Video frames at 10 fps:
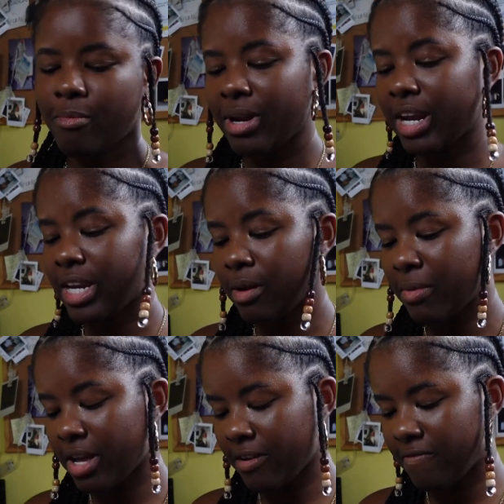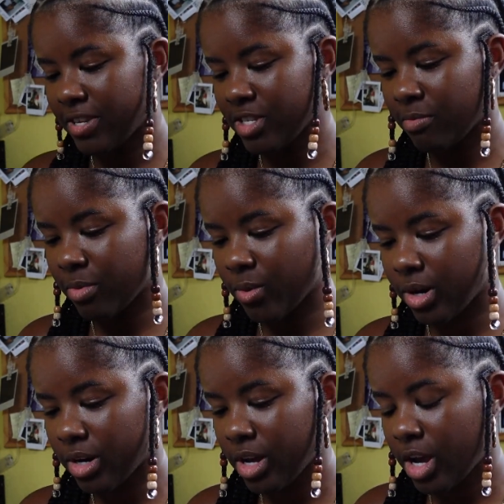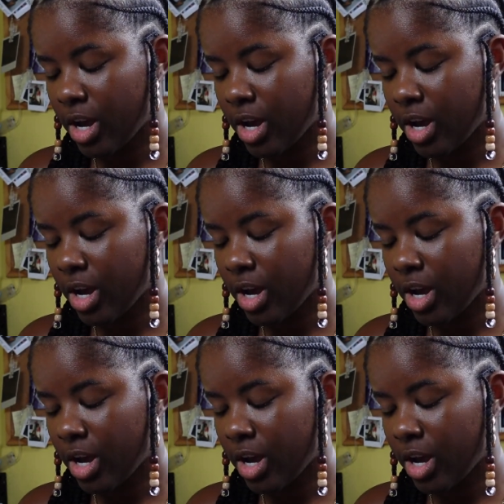but I did make a vision board,